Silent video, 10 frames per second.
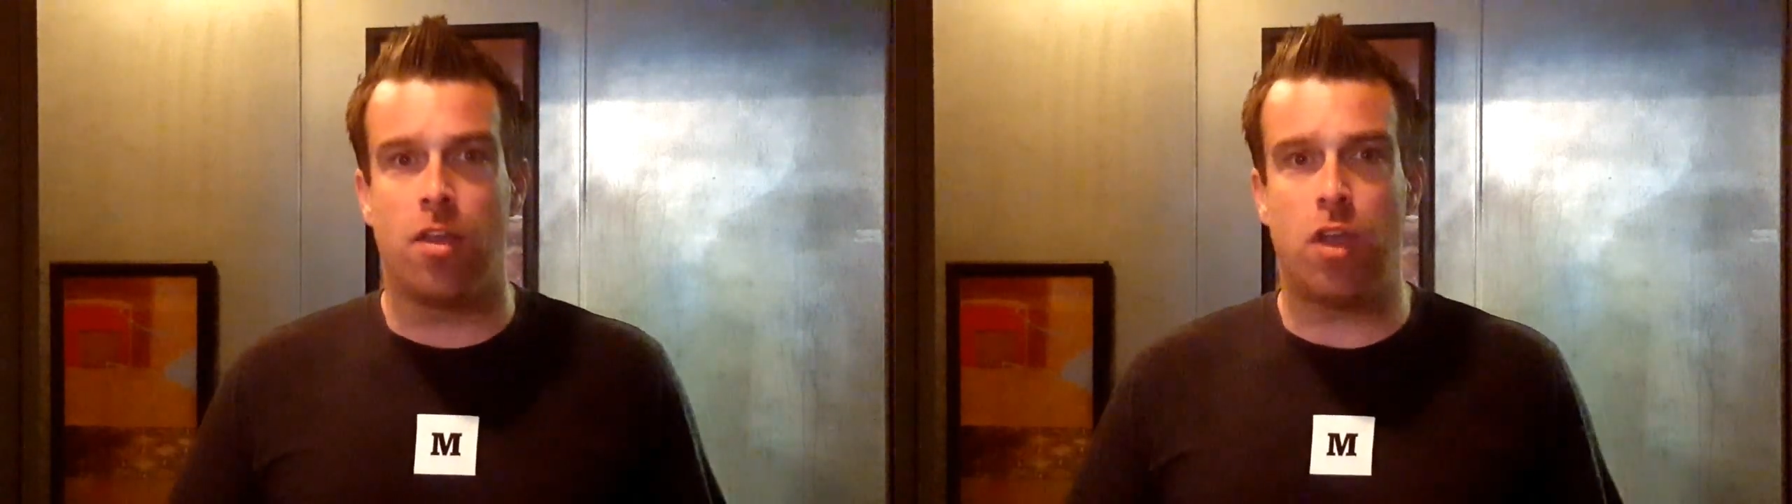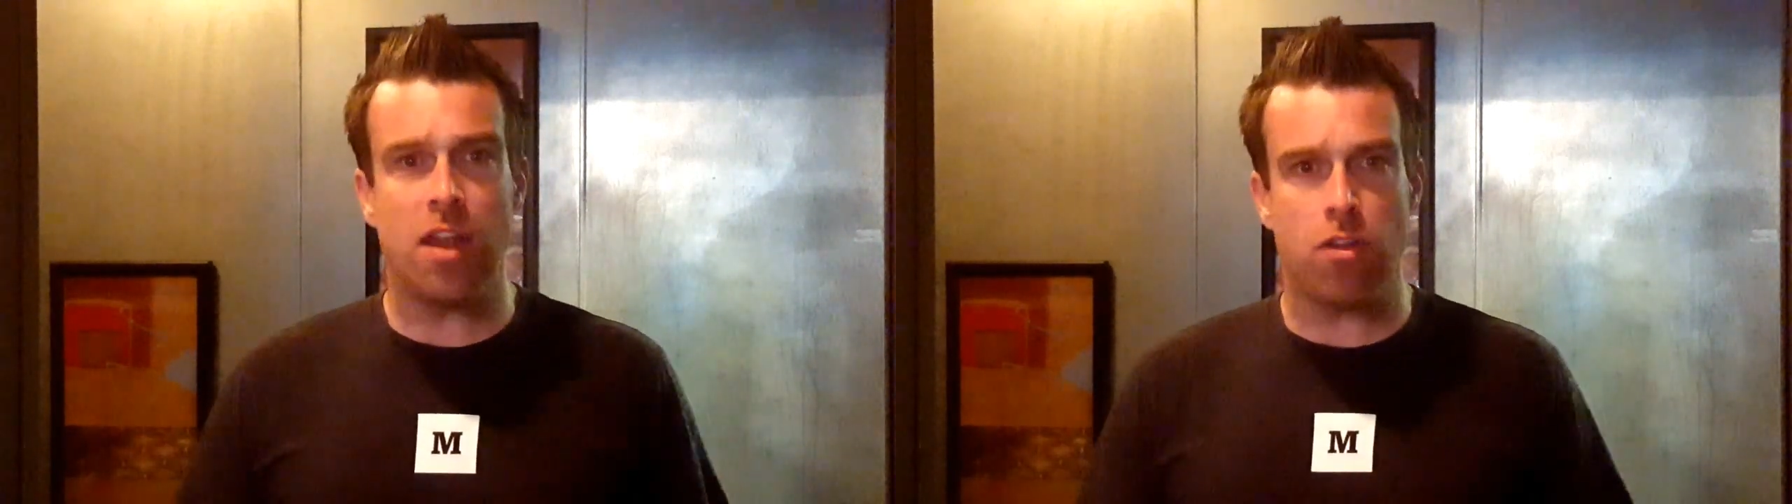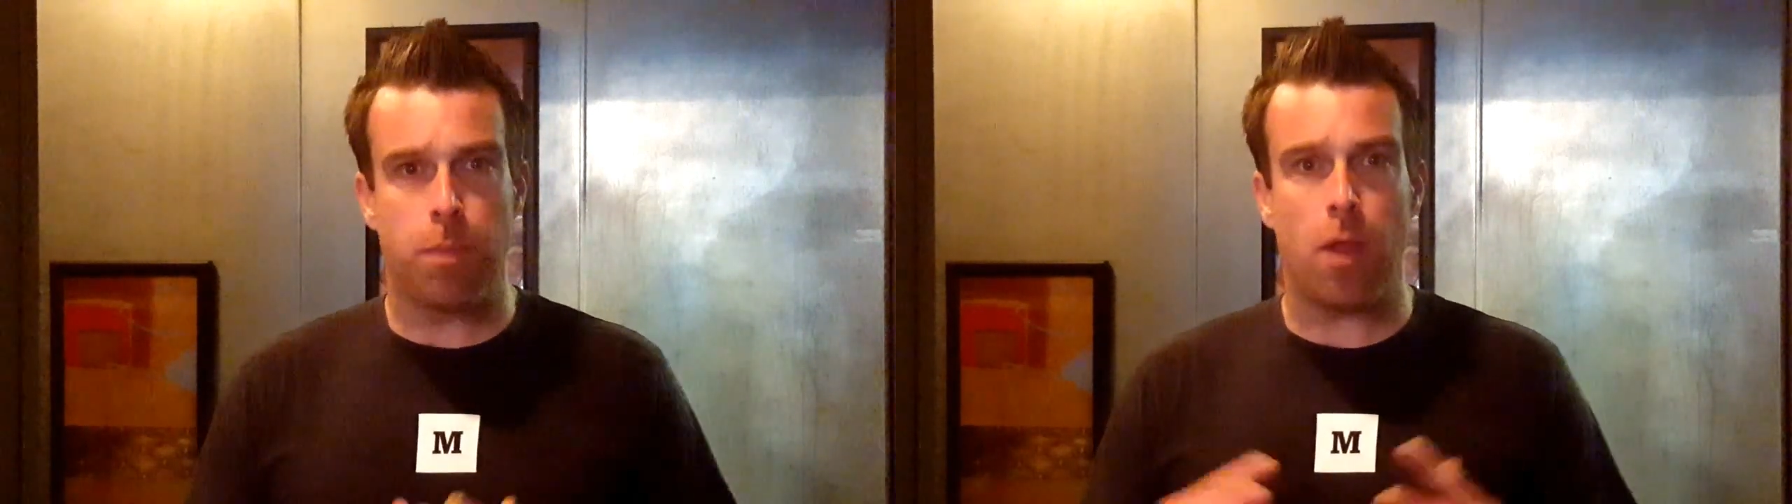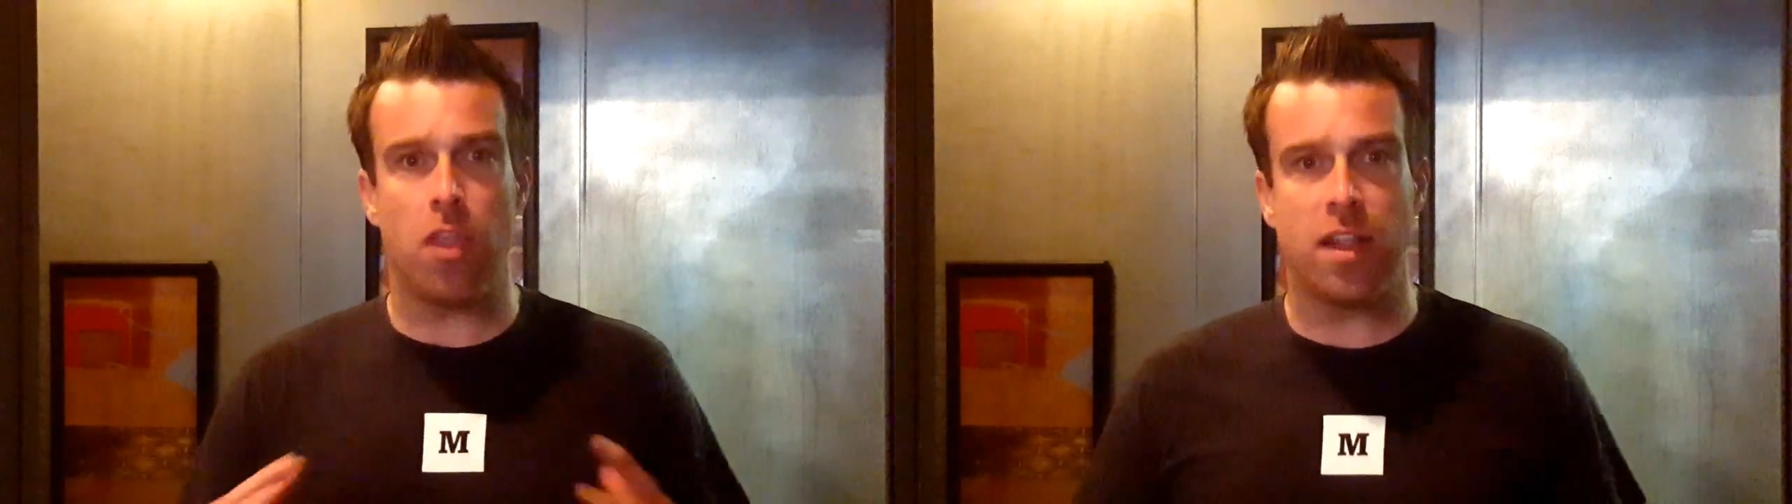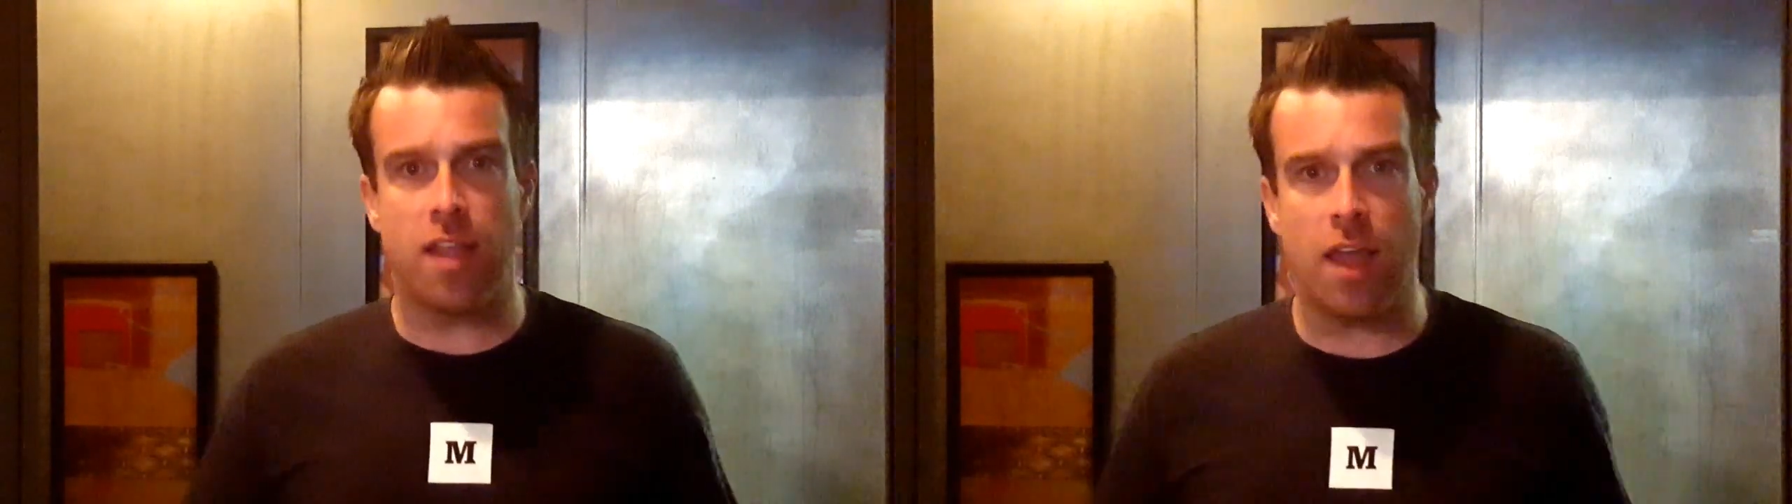You can't just be on
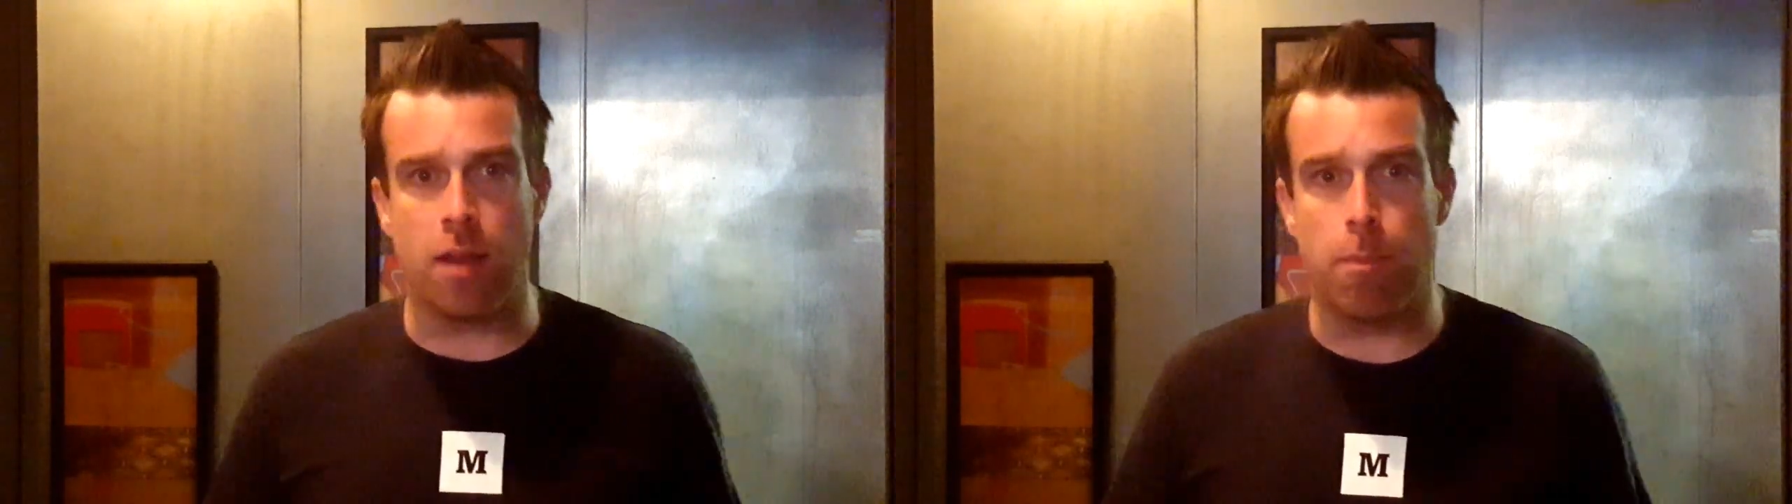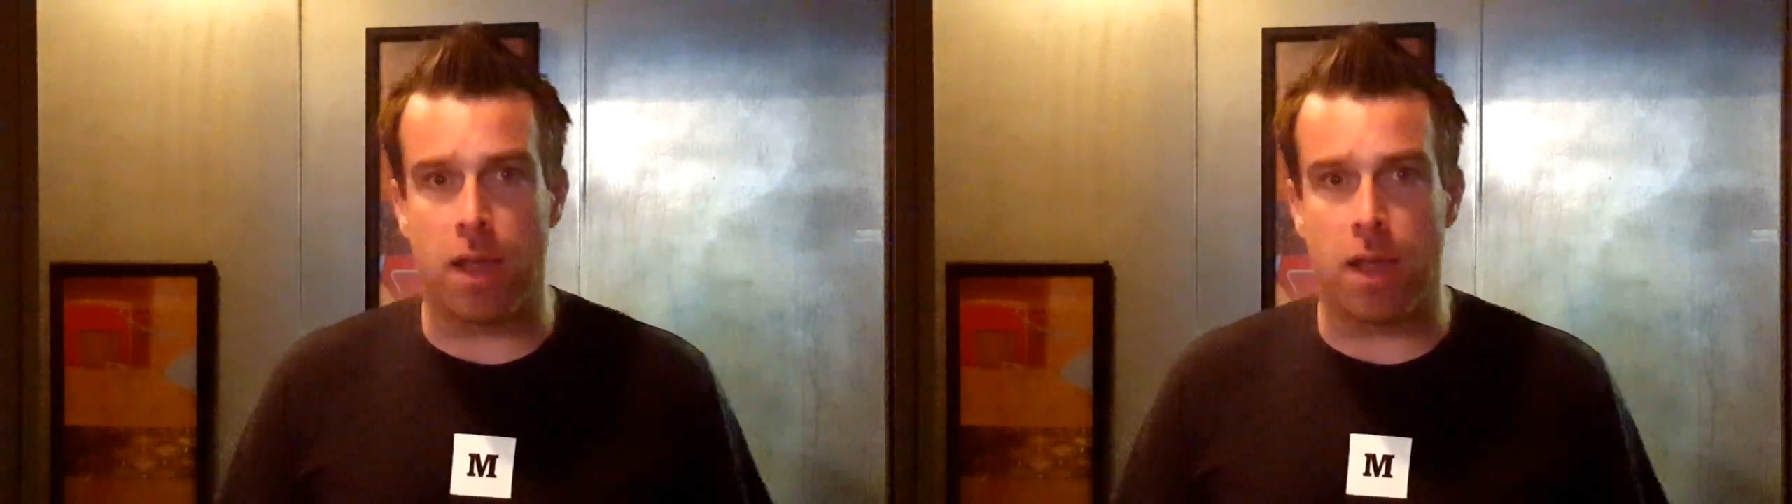LinkedIn